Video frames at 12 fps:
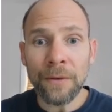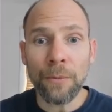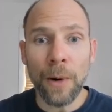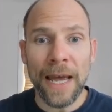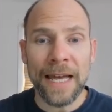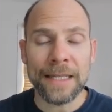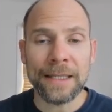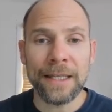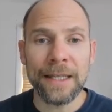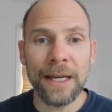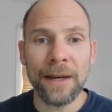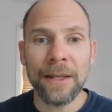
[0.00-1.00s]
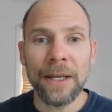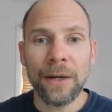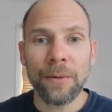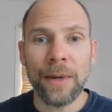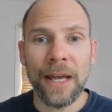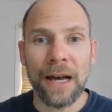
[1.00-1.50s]
whereas here
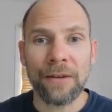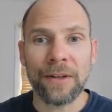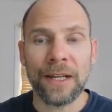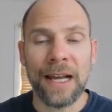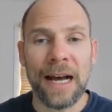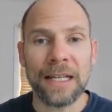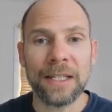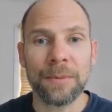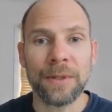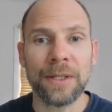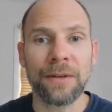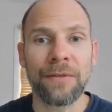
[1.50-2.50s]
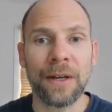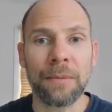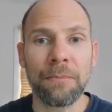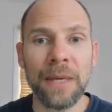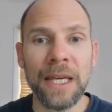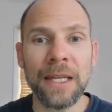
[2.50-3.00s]
we have class-specific
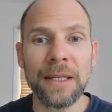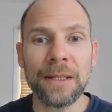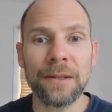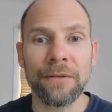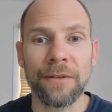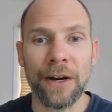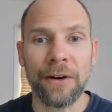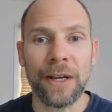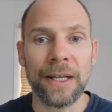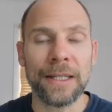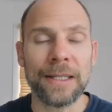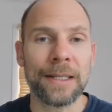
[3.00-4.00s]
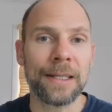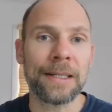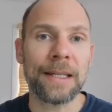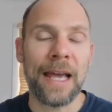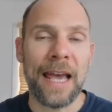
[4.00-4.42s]
means, variances,